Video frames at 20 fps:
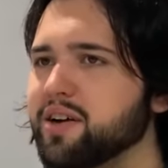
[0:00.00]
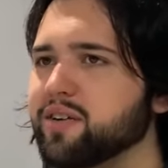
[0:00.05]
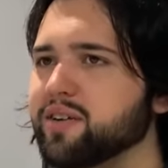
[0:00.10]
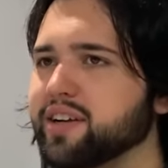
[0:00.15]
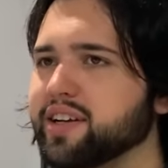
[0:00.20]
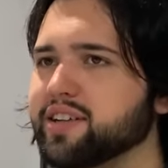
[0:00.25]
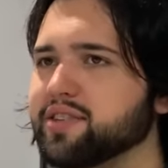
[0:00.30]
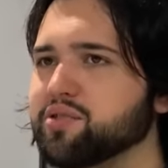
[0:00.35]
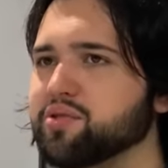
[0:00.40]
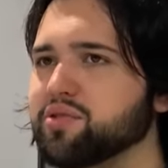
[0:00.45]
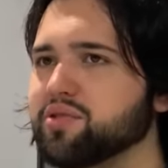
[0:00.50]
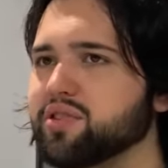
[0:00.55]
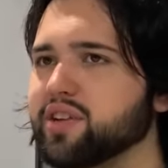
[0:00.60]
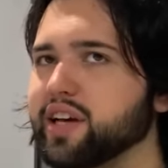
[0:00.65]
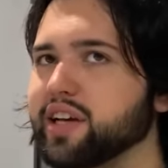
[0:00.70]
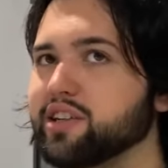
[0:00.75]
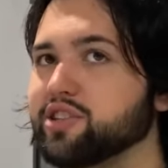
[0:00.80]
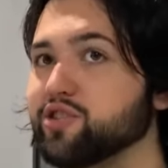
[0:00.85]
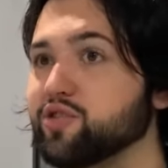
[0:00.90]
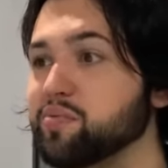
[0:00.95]
where he was
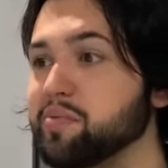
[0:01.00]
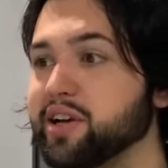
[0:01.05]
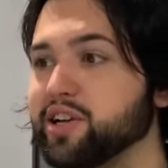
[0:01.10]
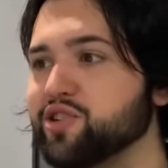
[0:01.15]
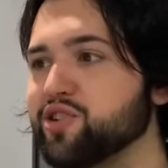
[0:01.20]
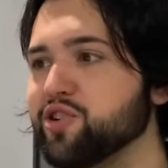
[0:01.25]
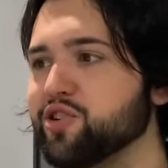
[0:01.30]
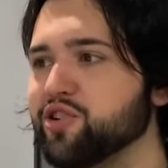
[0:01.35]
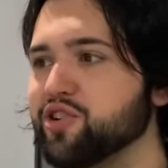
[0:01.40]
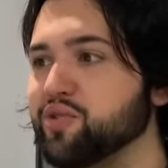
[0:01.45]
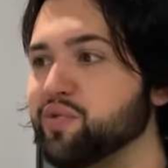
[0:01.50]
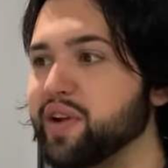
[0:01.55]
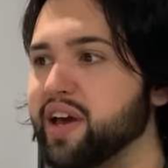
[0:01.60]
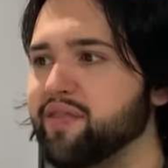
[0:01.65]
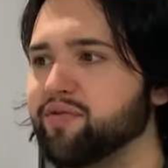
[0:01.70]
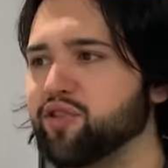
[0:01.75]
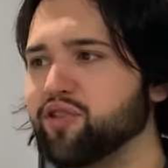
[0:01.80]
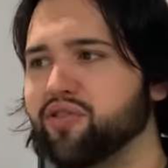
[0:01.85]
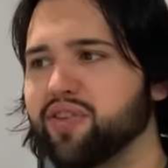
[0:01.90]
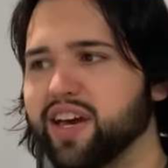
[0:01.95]
like, just make sure you
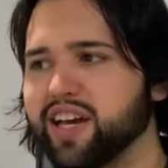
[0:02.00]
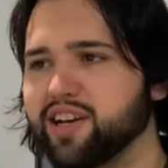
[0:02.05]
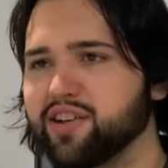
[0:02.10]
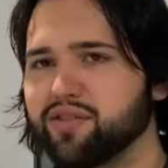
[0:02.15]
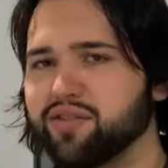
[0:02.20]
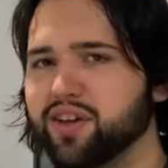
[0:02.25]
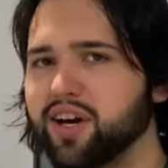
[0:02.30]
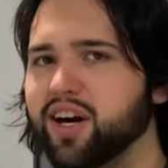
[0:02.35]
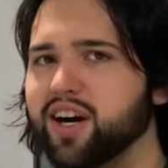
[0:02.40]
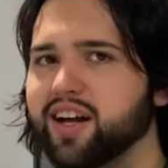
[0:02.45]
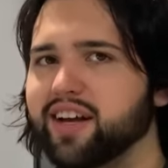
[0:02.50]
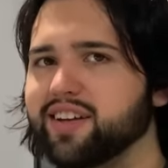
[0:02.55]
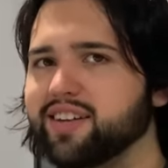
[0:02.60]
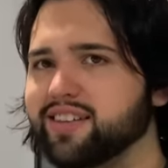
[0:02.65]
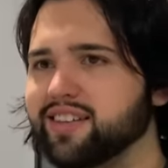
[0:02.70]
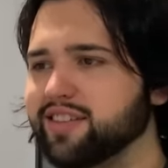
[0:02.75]
never think a thought,